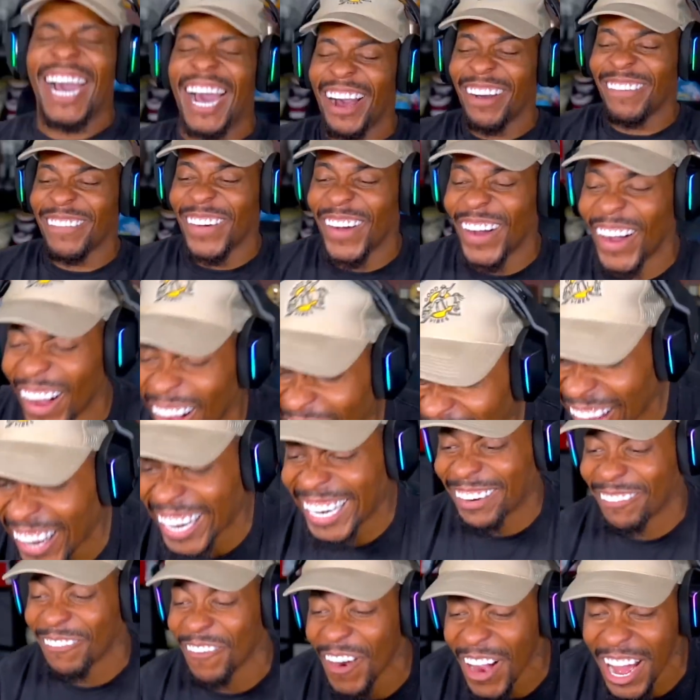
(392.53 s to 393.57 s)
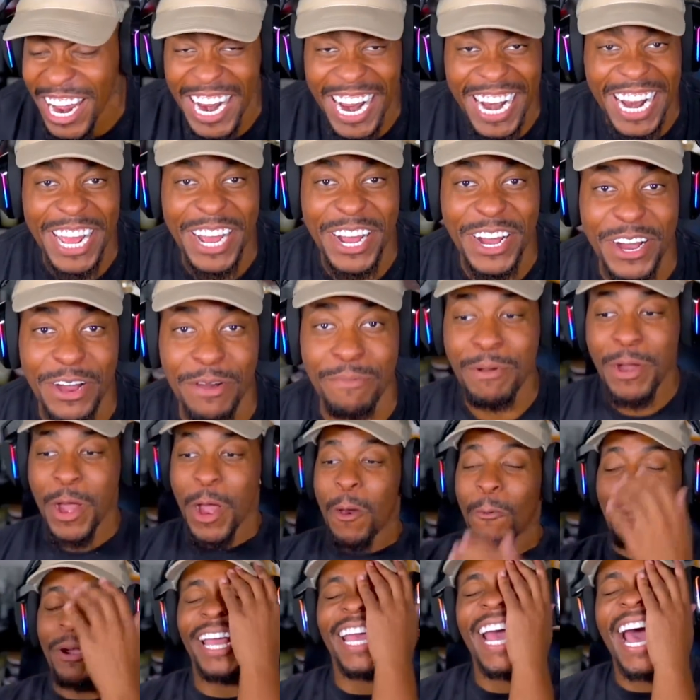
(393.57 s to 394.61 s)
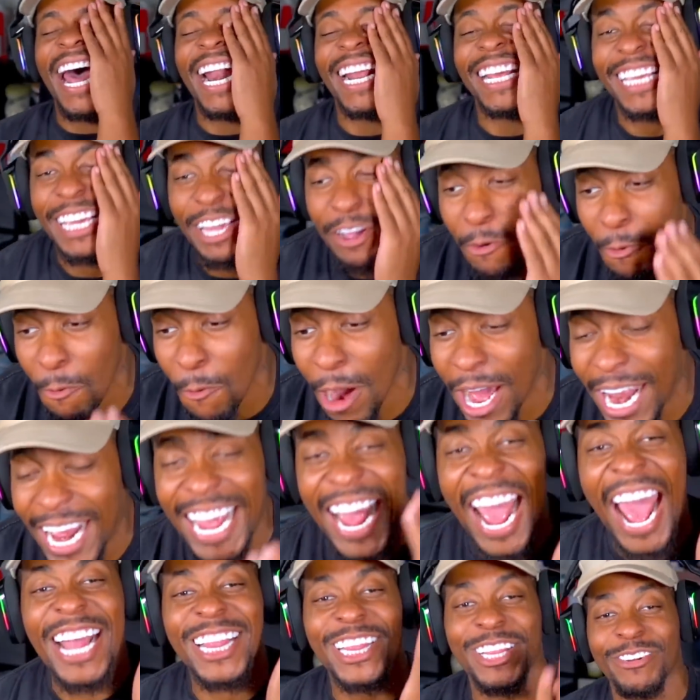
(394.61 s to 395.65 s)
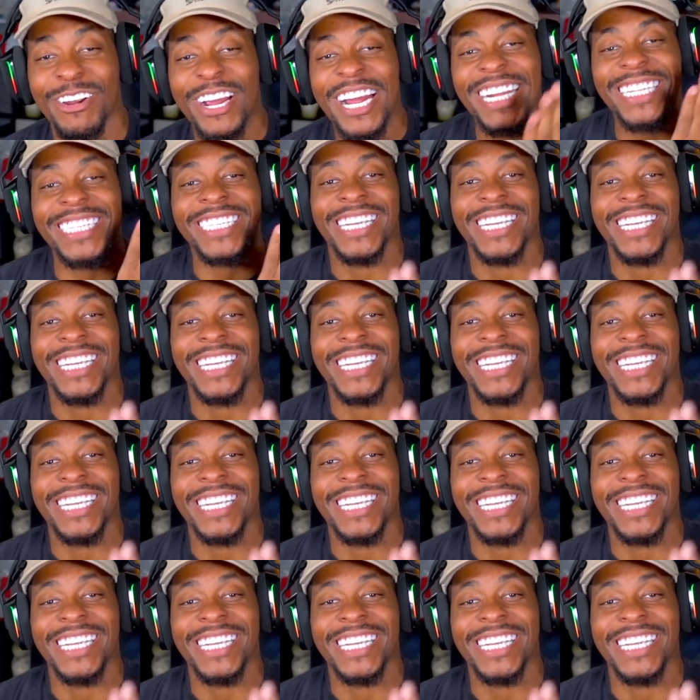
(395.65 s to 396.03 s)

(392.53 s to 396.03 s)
come on! One of them! We gotta get one. He had three